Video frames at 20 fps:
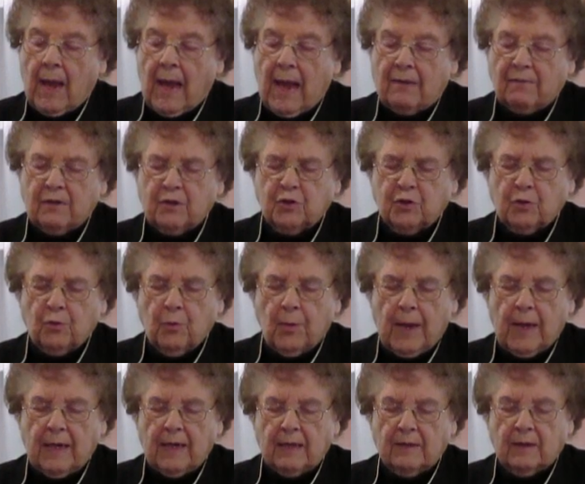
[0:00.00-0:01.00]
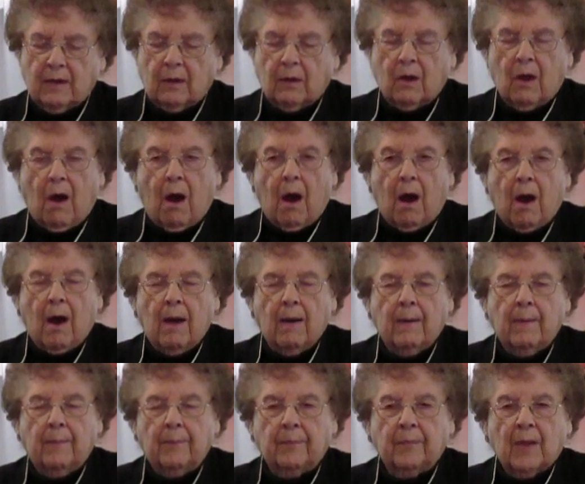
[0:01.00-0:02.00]
haven't you read in the
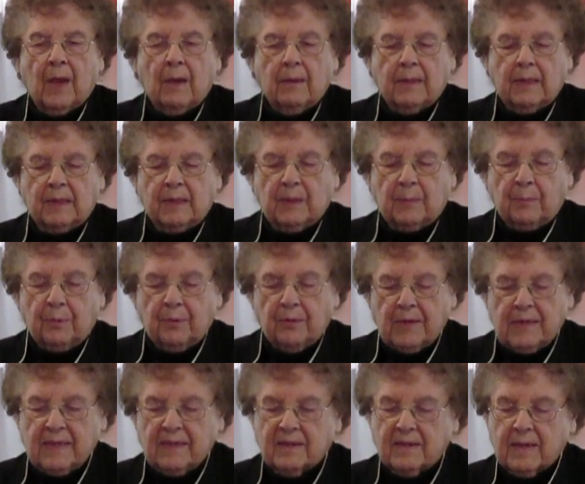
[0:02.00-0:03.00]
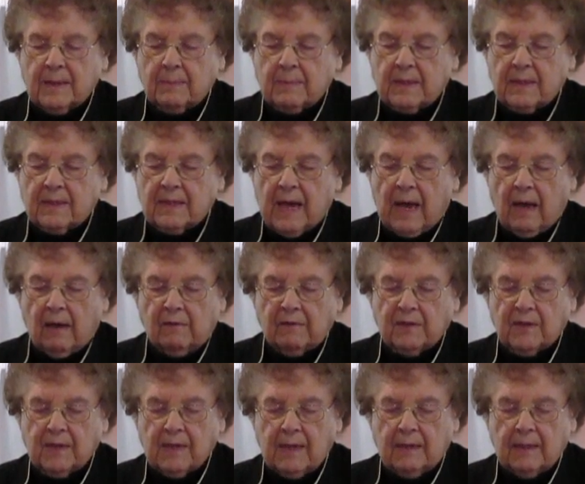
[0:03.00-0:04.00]
law that the priests
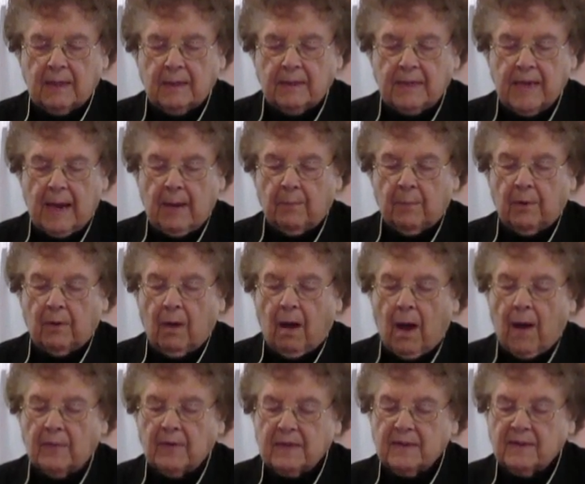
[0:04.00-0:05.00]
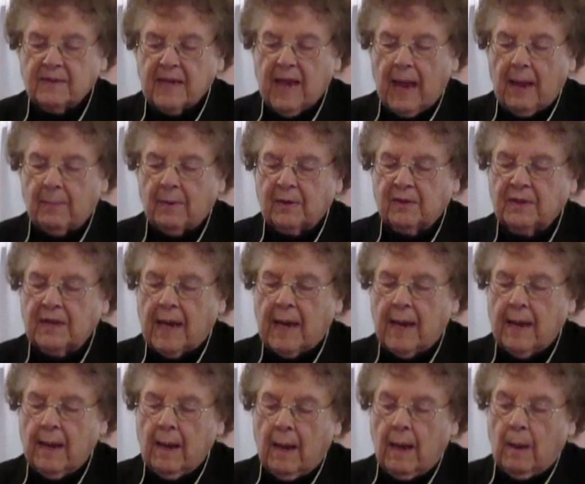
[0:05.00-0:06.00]
themselves in the temple on the Sabbath
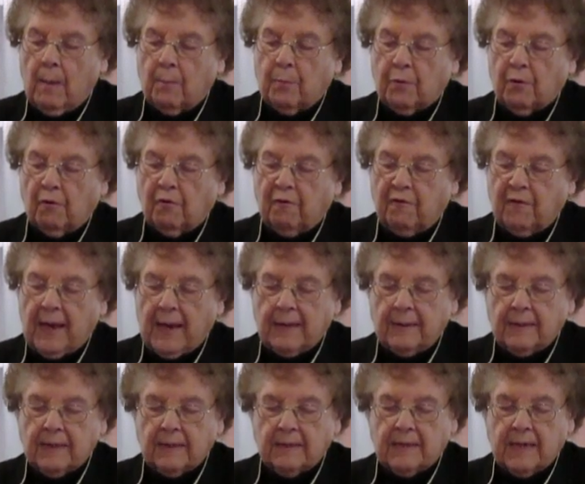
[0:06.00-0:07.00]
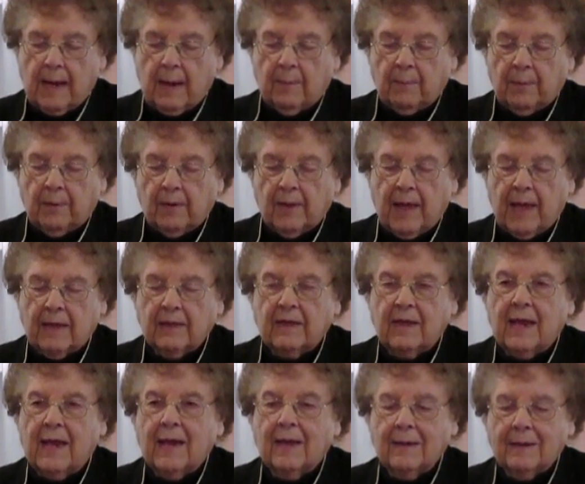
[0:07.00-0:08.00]
day profaned the temple
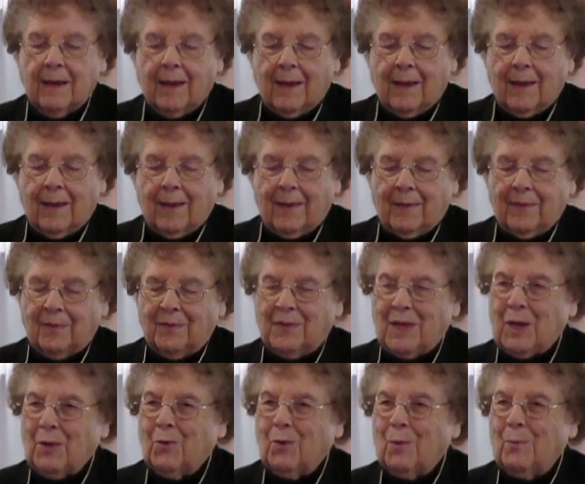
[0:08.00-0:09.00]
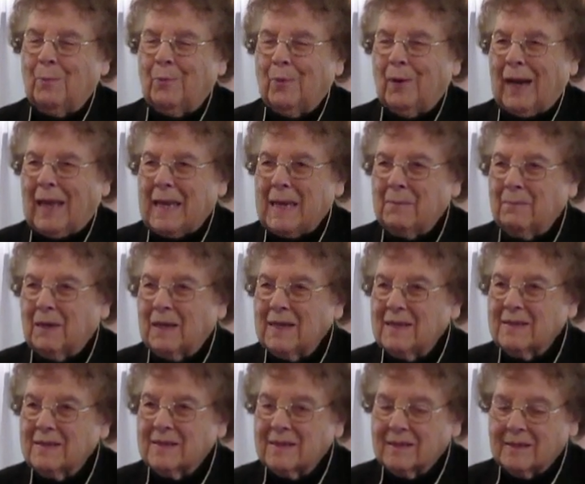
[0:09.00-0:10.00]
and yet they were
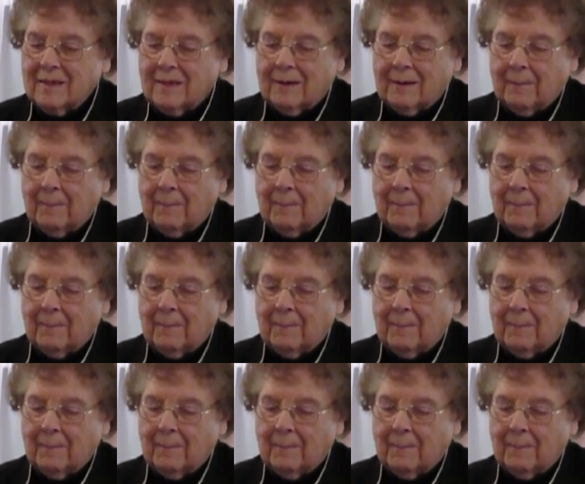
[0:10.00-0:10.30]
blameless?